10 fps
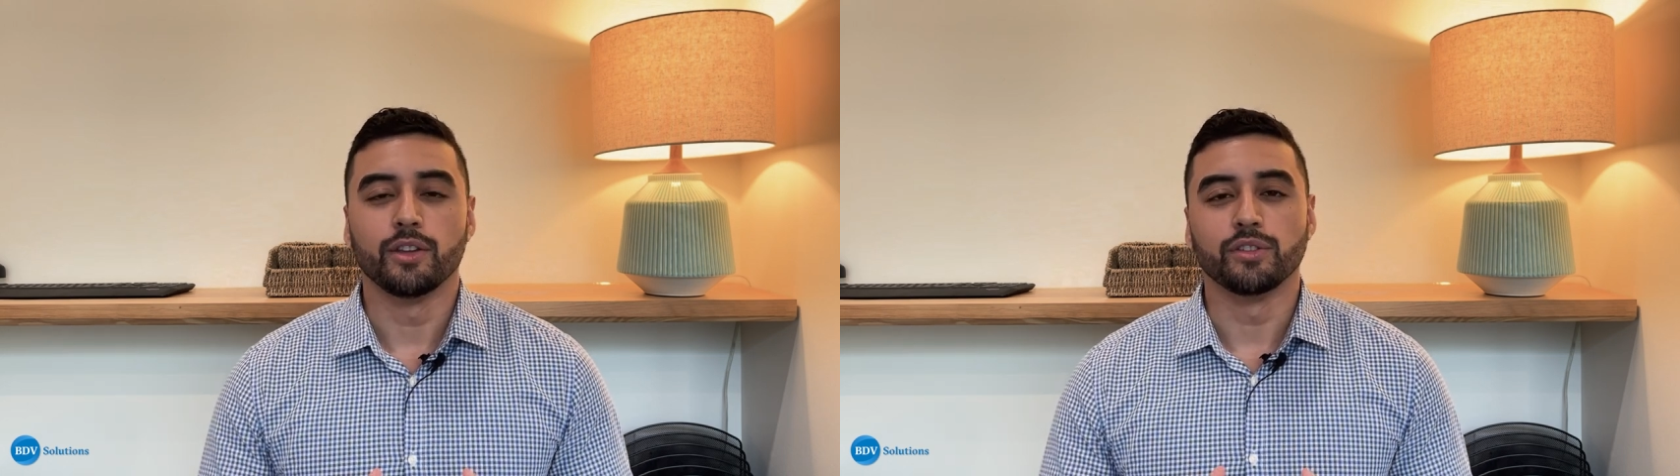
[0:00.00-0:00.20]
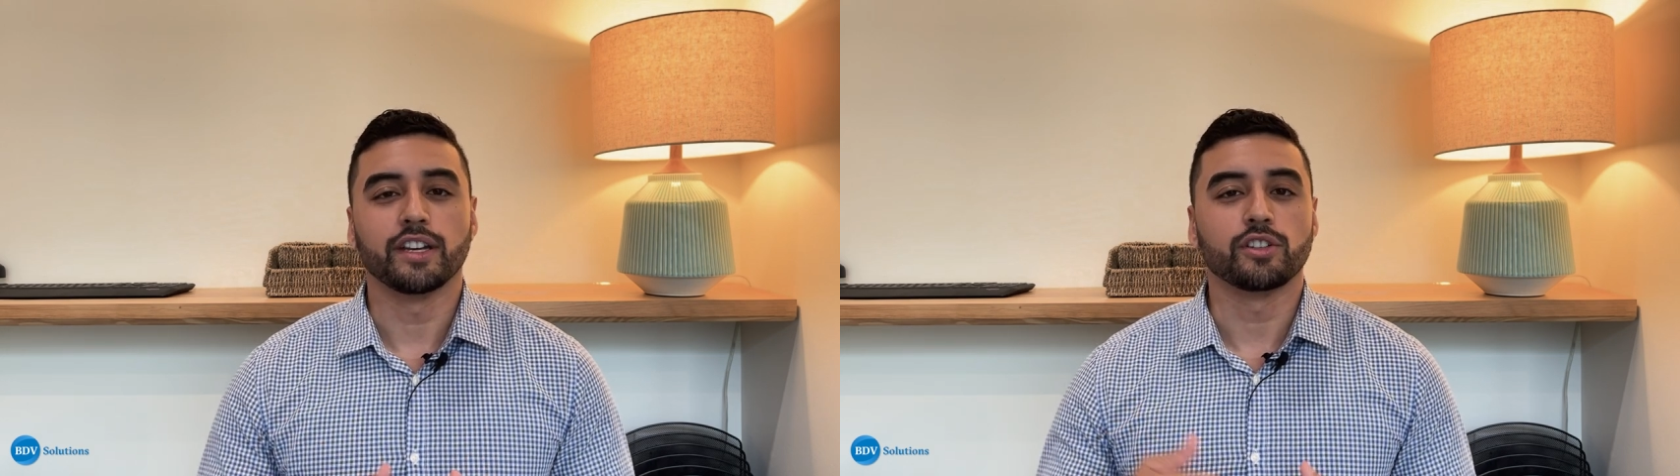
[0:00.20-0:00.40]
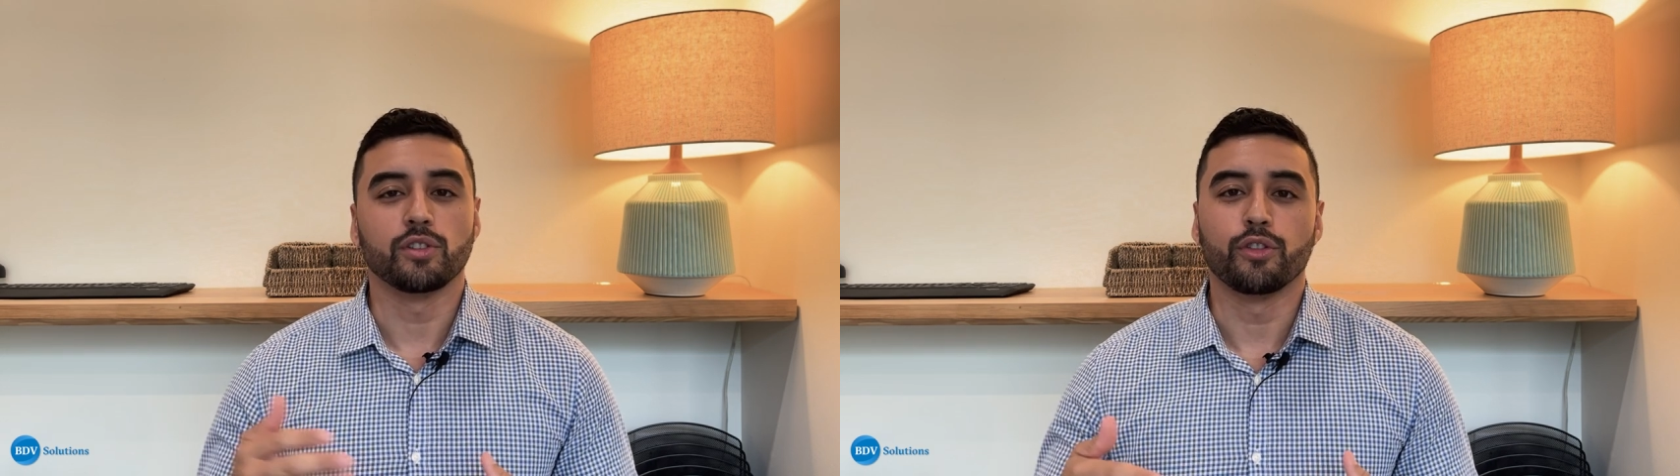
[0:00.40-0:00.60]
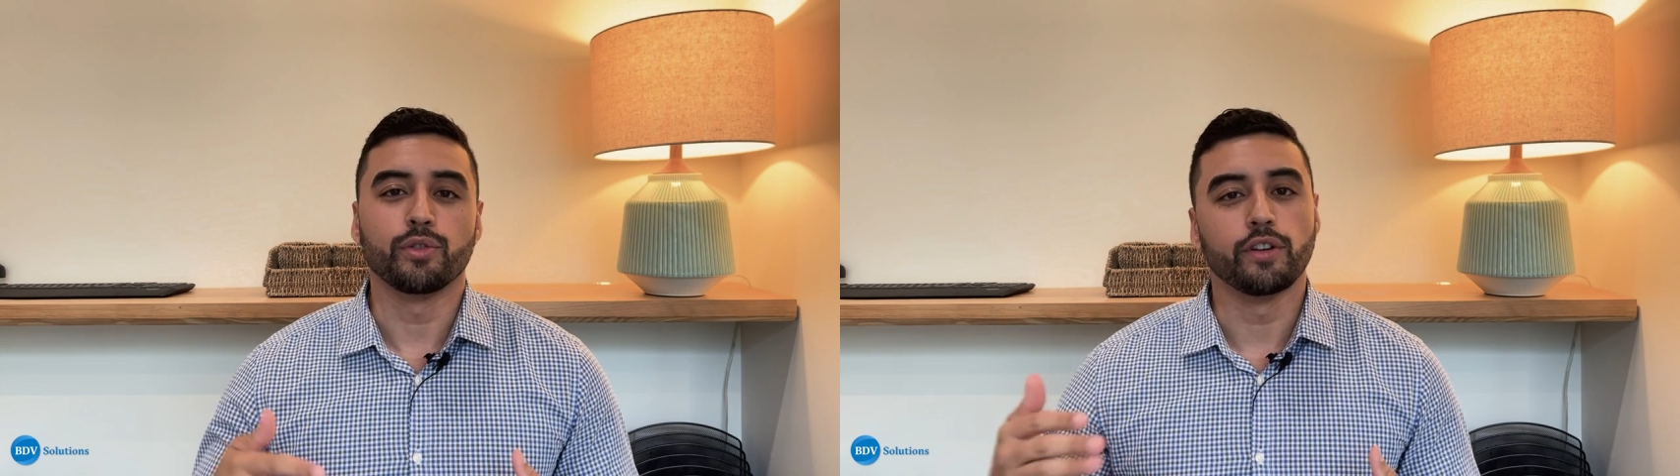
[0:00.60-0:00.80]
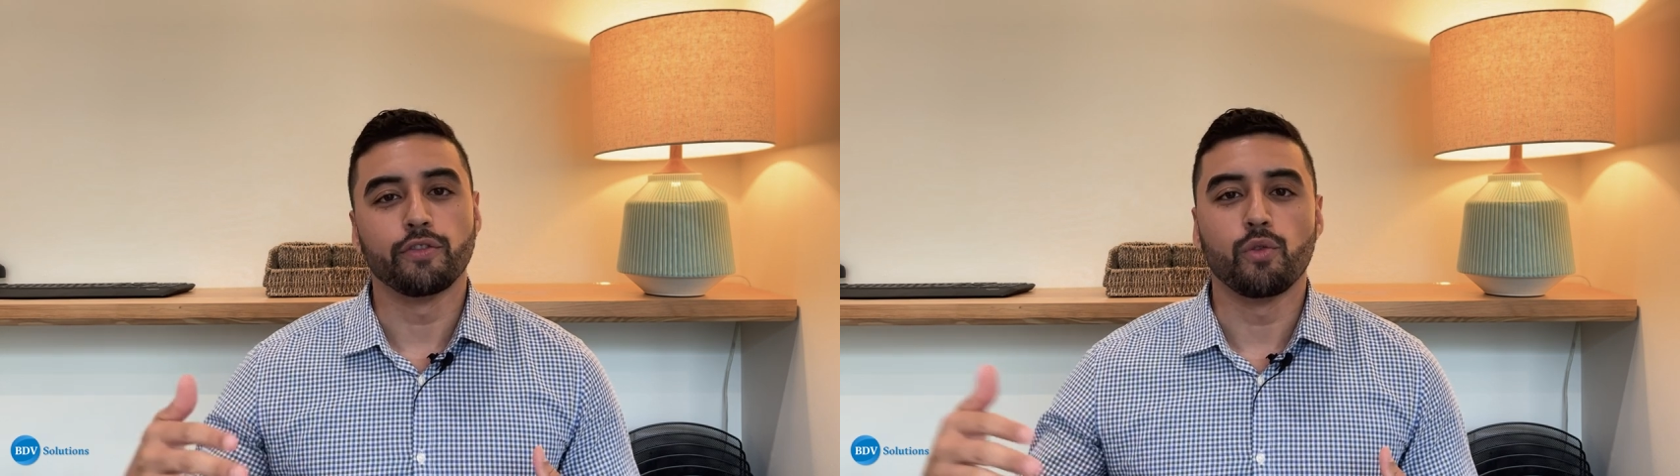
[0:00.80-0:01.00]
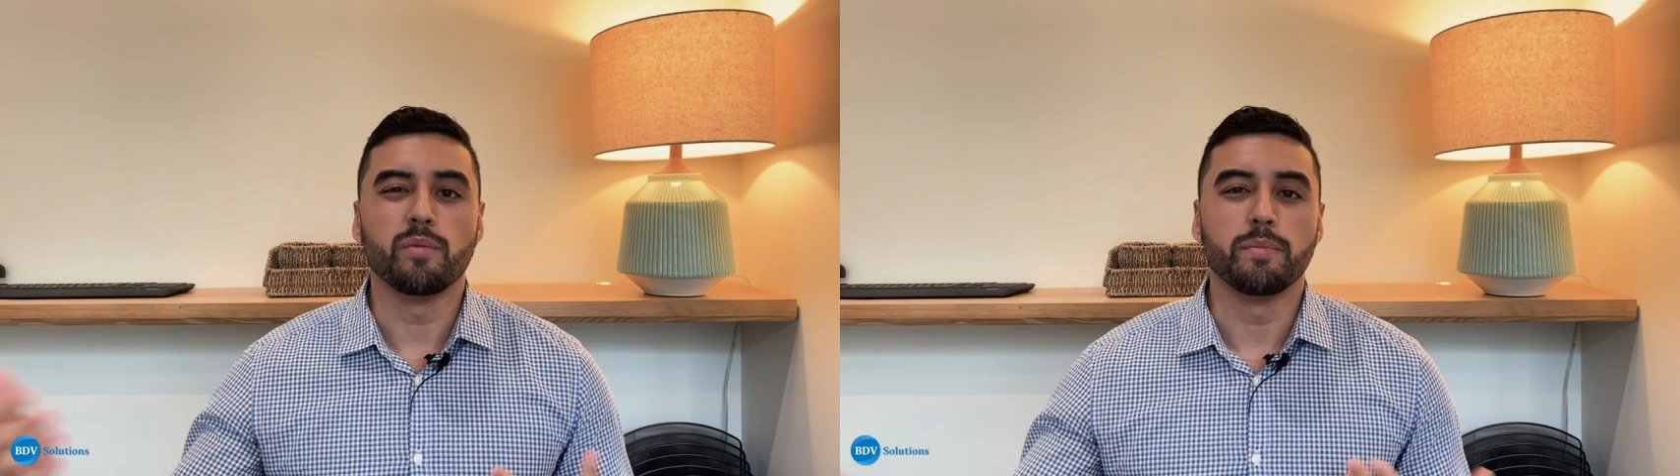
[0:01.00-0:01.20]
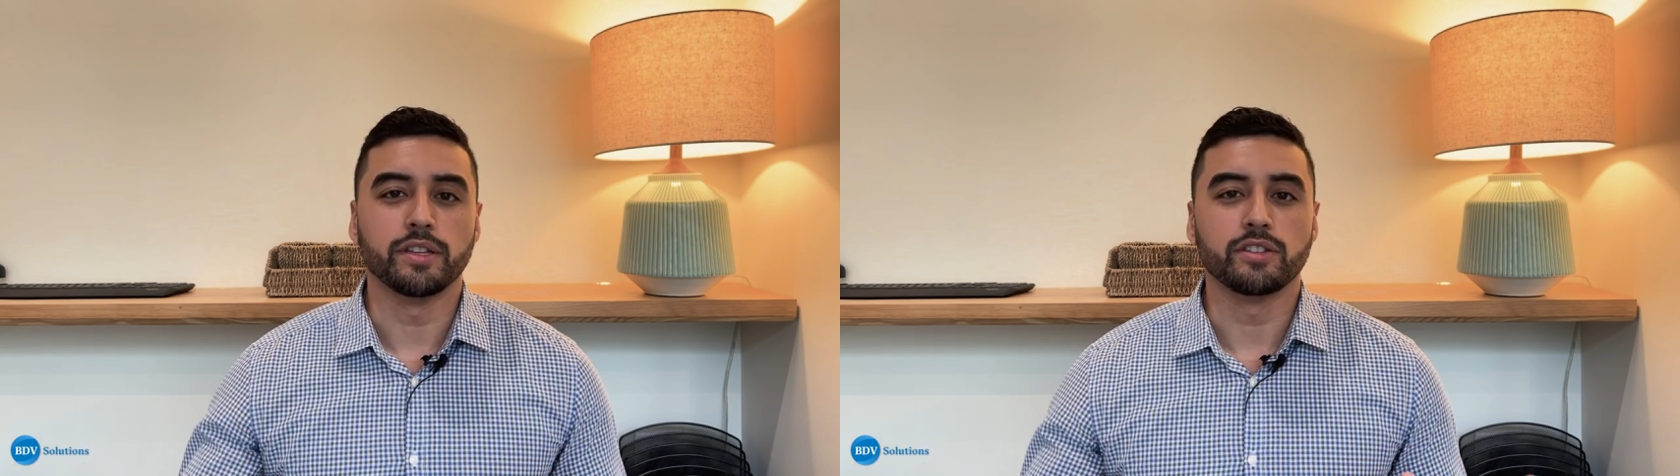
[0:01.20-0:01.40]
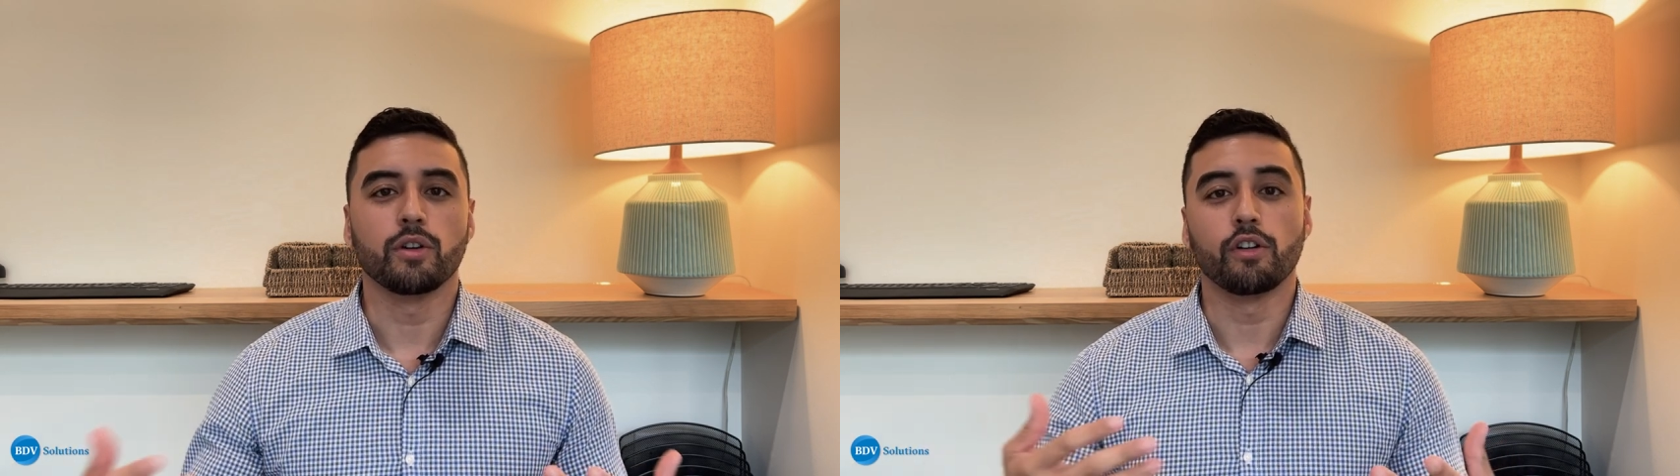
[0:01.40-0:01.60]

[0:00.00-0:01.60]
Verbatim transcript: Those extra three to four months